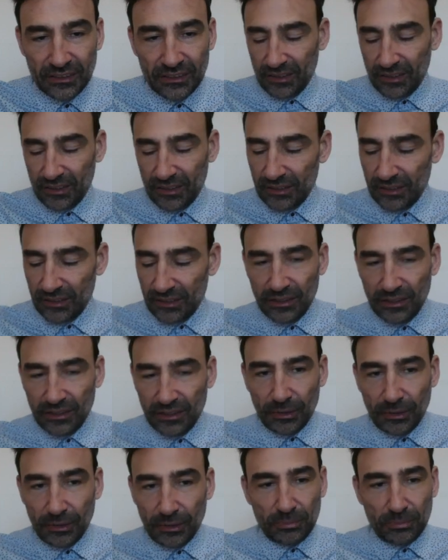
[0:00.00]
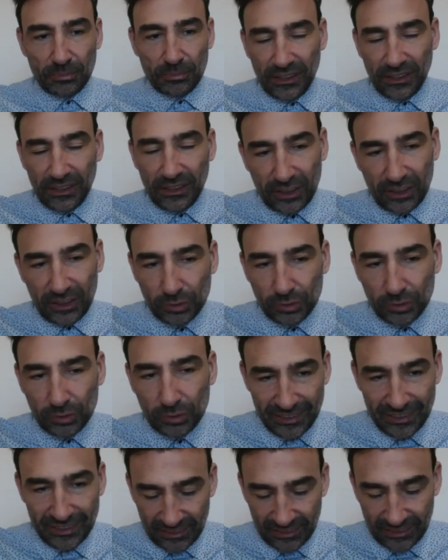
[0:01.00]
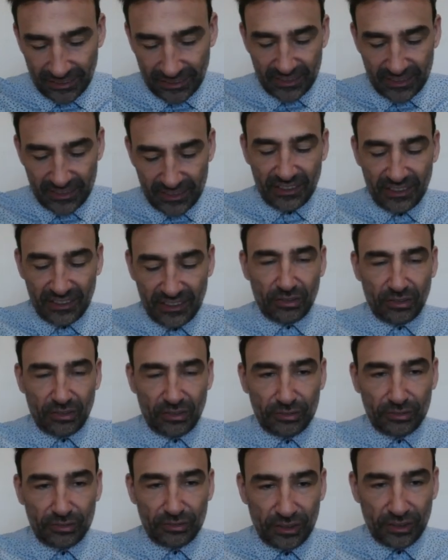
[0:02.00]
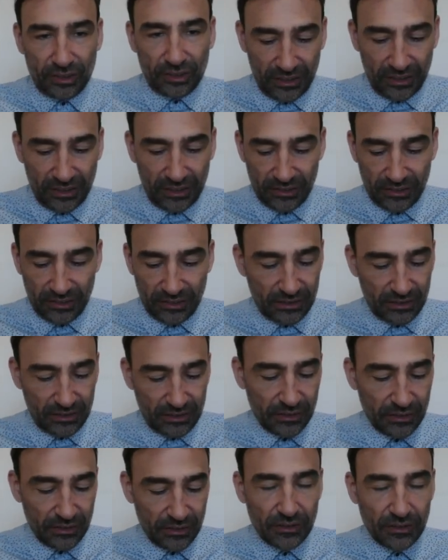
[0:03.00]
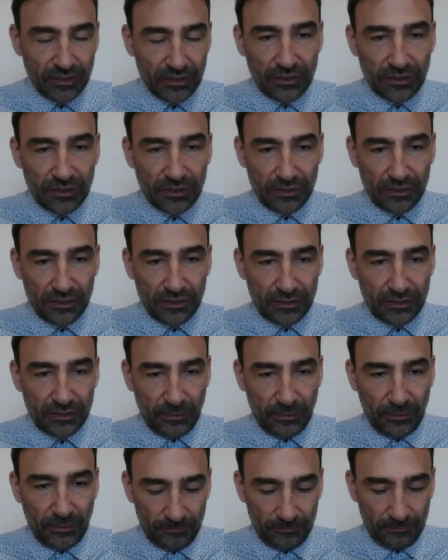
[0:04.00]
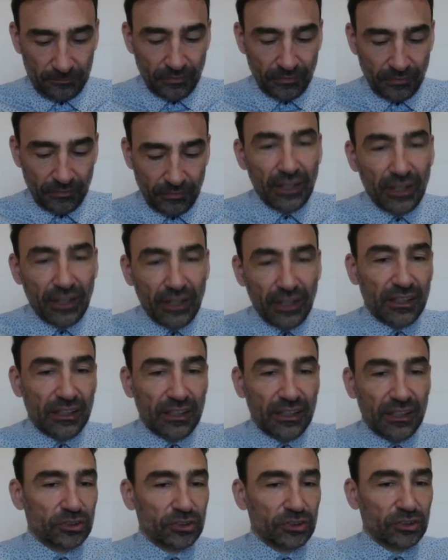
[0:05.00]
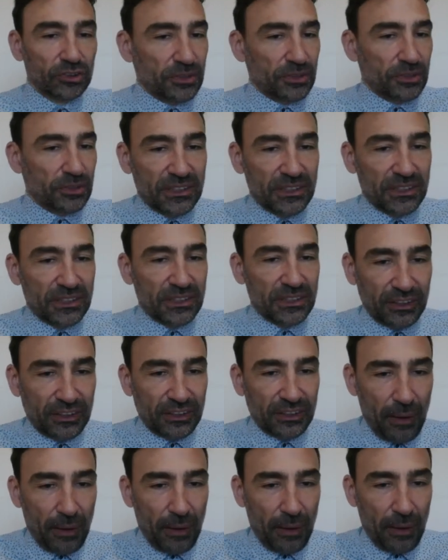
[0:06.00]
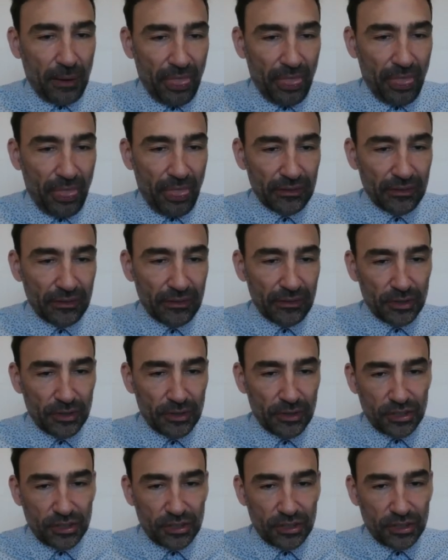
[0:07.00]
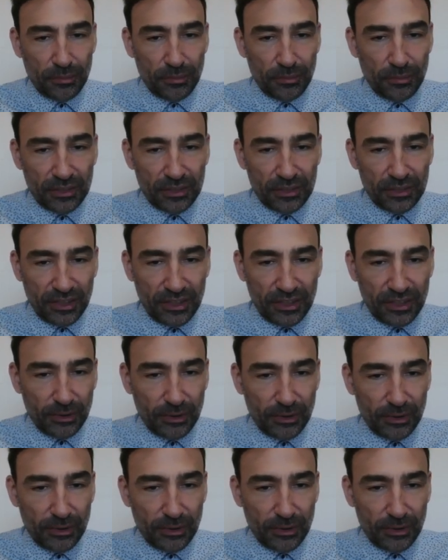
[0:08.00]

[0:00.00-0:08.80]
because my data 2 doesn't exist, so you have to create it. Okay. And here you just specify the path, which will be the same, obviously.